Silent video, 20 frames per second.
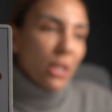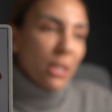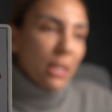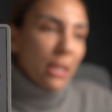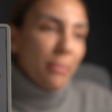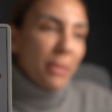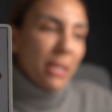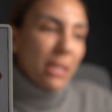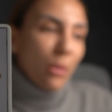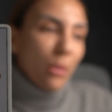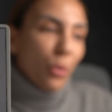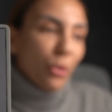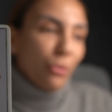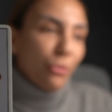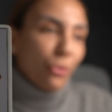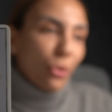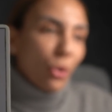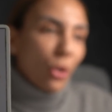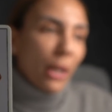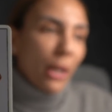this could be someone
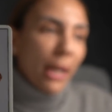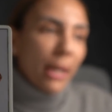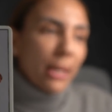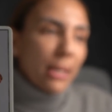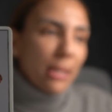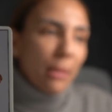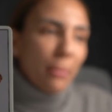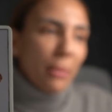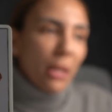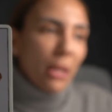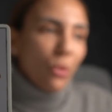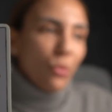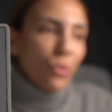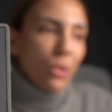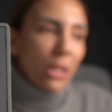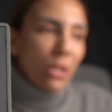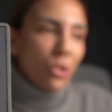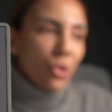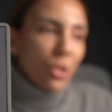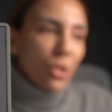flirting, somebody
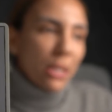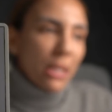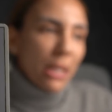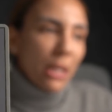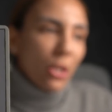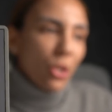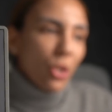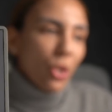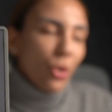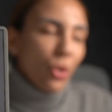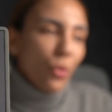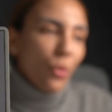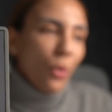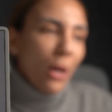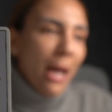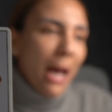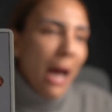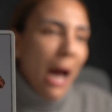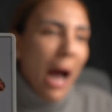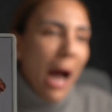who's interested in you.